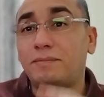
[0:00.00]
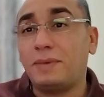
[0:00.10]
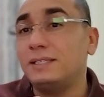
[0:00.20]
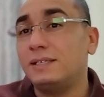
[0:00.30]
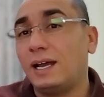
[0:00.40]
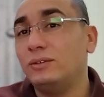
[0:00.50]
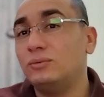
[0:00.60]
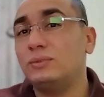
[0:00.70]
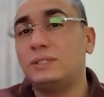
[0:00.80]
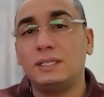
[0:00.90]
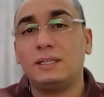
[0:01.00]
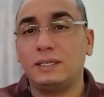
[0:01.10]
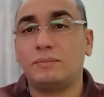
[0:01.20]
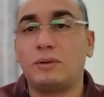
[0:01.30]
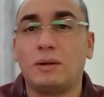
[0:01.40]
but I do still
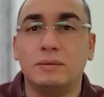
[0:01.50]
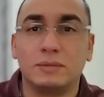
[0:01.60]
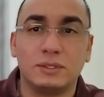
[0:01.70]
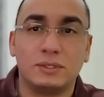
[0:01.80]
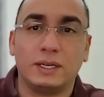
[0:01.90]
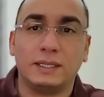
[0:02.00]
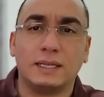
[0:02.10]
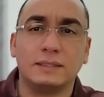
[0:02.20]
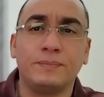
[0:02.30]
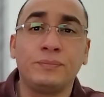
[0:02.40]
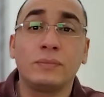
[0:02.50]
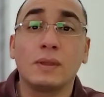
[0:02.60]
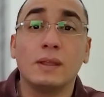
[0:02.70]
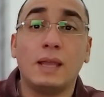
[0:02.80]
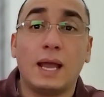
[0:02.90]
hear problems concerning
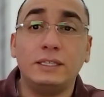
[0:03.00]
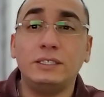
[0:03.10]
that.